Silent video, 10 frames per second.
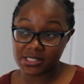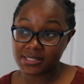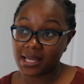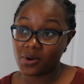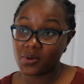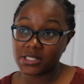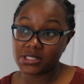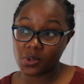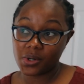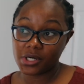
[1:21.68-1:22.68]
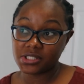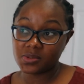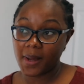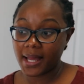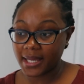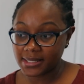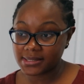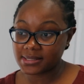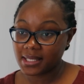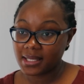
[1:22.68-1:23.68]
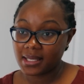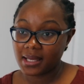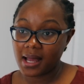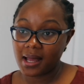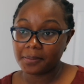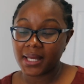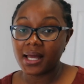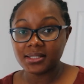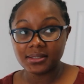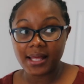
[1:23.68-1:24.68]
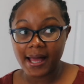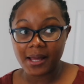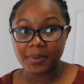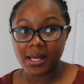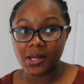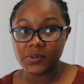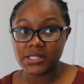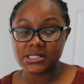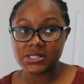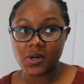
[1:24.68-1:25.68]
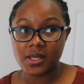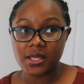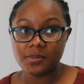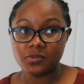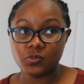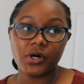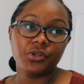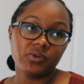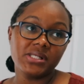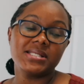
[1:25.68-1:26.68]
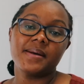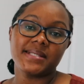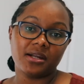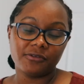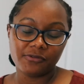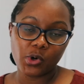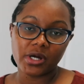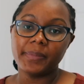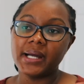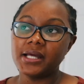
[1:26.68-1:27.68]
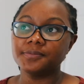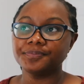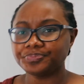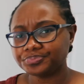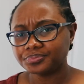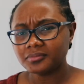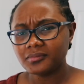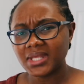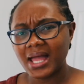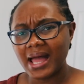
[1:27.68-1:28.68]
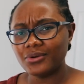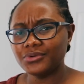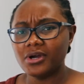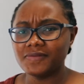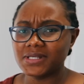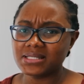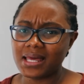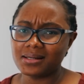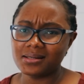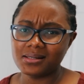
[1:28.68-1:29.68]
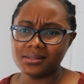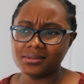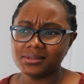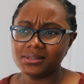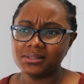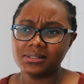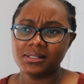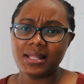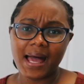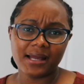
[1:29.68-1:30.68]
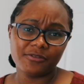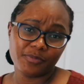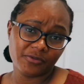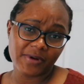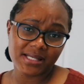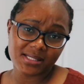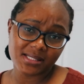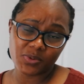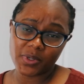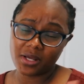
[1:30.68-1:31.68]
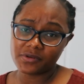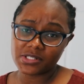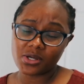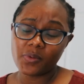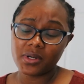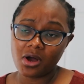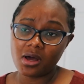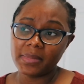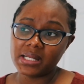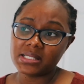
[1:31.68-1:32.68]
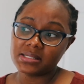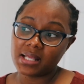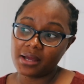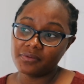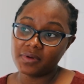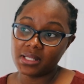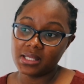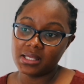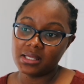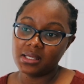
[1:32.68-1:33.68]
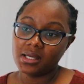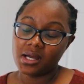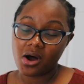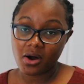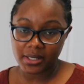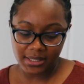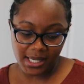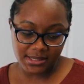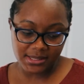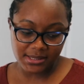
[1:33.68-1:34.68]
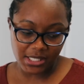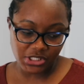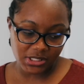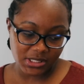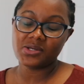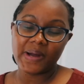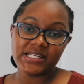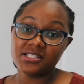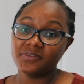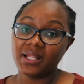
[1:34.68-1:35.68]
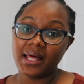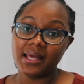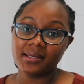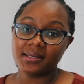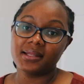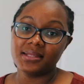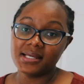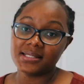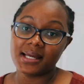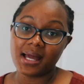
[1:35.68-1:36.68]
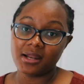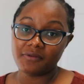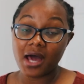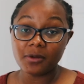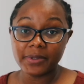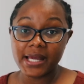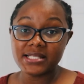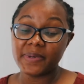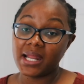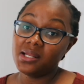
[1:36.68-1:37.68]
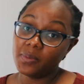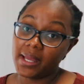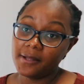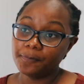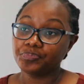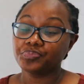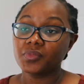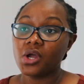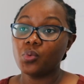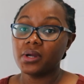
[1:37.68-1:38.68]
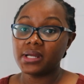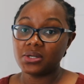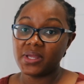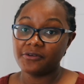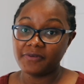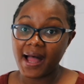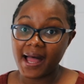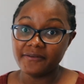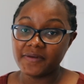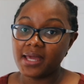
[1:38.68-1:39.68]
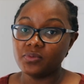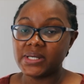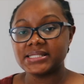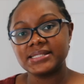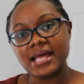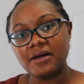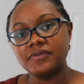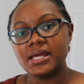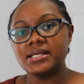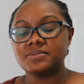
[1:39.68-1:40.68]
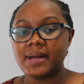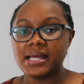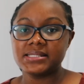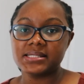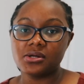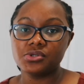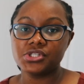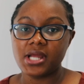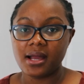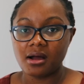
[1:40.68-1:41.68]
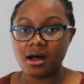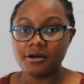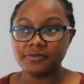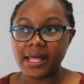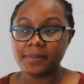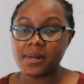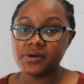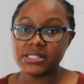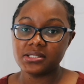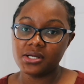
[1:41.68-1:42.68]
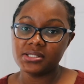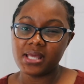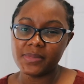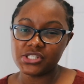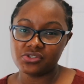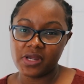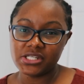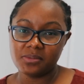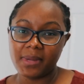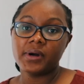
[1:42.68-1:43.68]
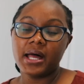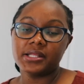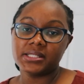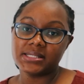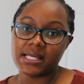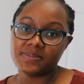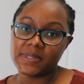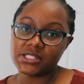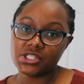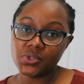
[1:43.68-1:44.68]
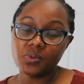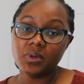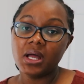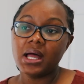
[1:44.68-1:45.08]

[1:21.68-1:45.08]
I only saw her twice. My other lab I only saw him, well, 3 times out of 4, but I don't know if there's like a lack of professors or whatever is going on, but it's not really organized, the session. So I just feel like things are kind of out of place. But anyway, we're in week 5 and week 7 is my skill check off, like my return demonstration for health assessment 2.